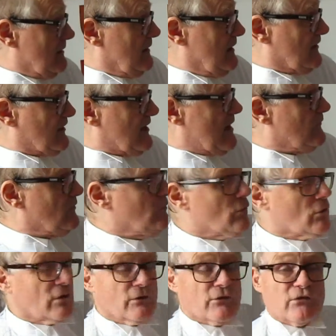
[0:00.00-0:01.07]
Let's have a
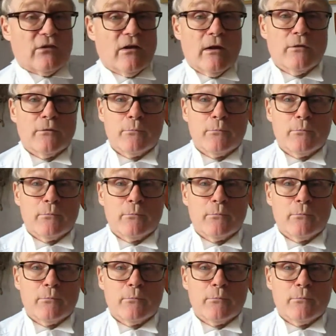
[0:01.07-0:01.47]
look at the